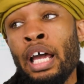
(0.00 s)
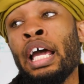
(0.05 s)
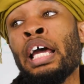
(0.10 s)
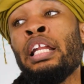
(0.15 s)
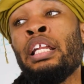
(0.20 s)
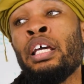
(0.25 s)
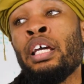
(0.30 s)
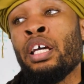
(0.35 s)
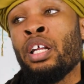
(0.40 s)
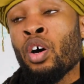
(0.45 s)

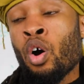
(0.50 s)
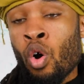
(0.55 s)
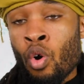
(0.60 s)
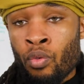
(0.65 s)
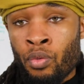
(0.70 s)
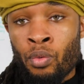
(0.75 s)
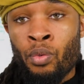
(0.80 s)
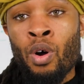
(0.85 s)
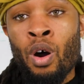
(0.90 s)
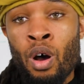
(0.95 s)
and then
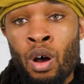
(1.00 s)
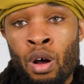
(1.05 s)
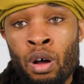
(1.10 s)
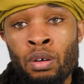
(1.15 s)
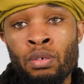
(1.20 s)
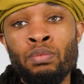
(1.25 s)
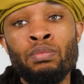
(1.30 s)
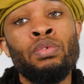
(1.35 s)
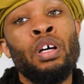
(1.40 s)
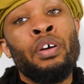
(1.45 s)

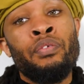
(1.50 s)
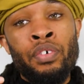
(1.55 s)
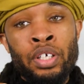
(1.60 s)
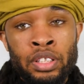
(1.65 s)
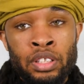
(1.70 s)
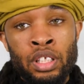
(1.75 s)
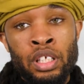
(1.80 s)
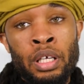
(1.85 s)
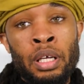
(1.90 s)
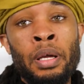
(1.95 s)
overall,
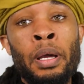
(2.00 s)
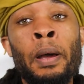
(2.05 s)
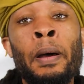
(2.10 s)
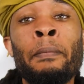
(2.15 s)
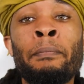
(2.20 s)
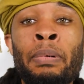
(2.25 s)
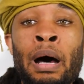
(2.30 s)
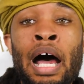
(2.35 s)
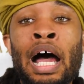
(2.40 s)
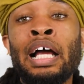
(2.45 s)
eventually
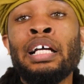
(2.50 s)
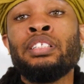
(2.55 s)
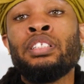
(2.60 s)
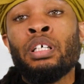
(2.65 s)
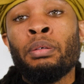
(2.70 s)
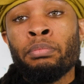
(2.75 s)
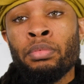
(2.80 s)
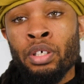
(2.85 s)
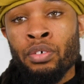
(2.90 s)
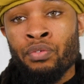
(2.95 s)
buy
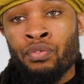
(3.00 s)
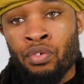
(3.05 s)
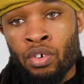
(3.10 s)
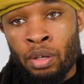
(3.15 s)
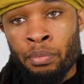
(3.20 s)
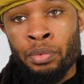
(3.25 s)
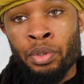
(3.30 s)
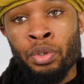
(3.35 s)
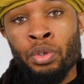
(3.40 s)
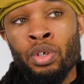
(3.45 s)
something
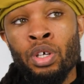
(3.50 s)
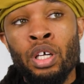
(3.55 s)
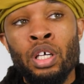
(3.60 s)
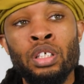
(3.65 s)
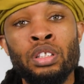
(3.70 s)
from you.